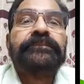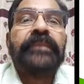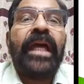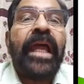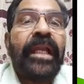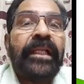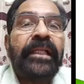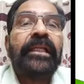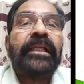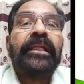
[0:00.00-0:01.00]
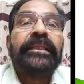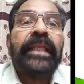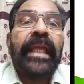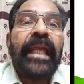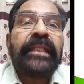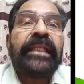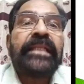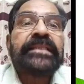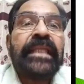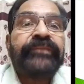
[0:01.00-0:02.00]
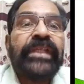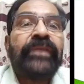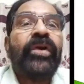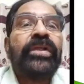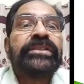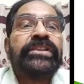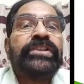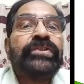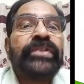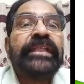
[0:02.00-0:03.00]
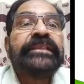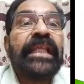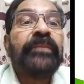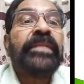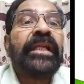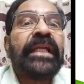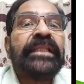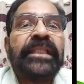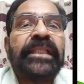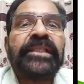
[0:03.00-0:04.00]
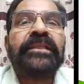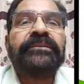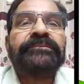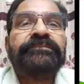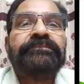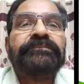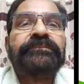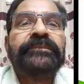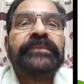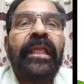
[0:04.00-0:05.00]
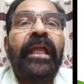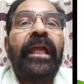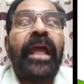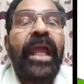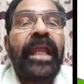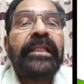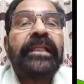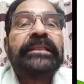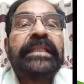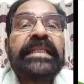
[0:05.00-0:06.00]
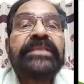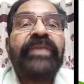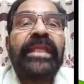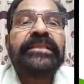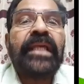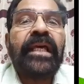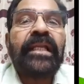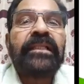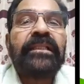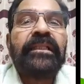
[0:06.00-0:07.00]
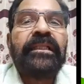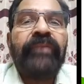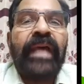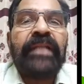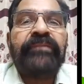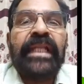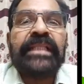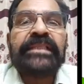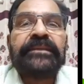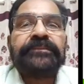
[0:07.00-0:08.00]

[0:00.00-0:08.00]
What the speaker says: and they act as safety valves during cerebral congestion. And these veins are valveless.